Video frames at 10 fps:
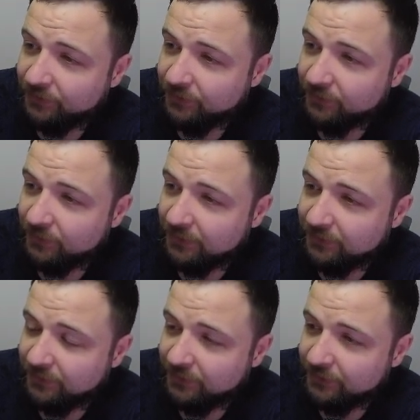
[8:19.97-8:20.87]
Too on
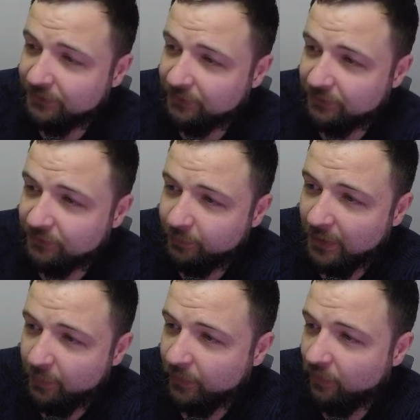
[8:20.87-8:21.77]
CLZ, it was
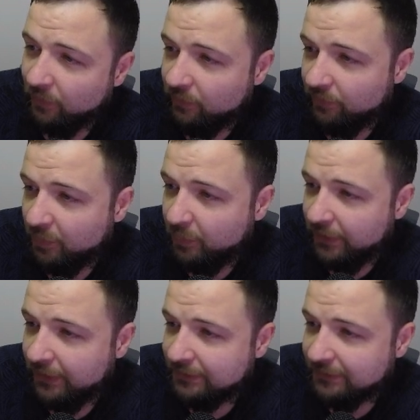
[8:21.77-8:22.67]
popping all over the place,